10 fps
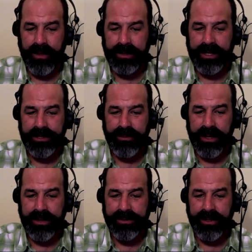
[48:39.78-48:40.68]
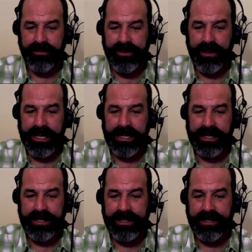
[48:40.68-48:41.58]
latest round of
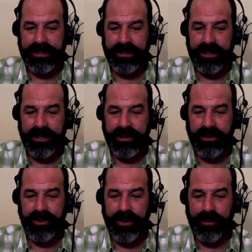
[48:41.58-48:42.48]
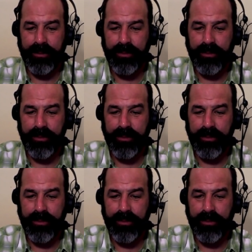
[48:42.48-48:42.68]
speculation uh, on new Apple